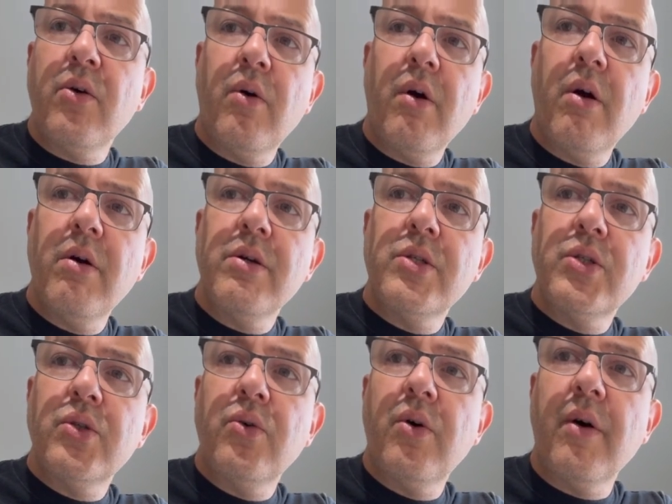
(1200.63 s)
or her
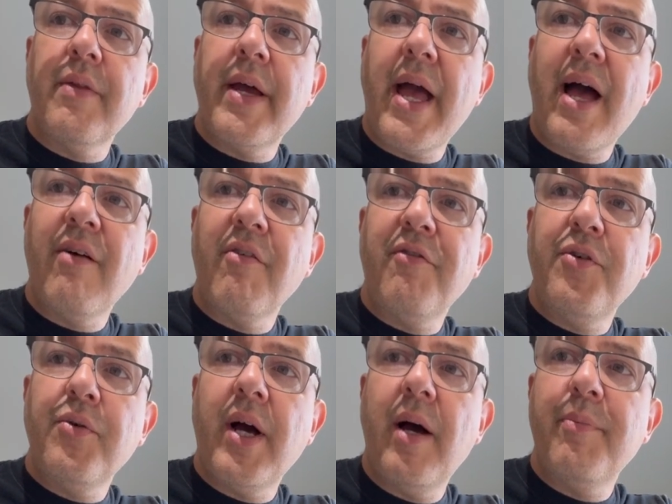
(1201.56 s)
store, they have a
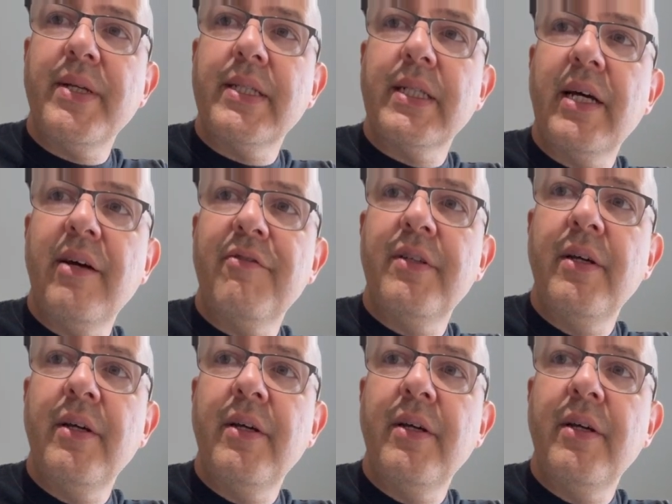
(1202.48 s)
few copies left.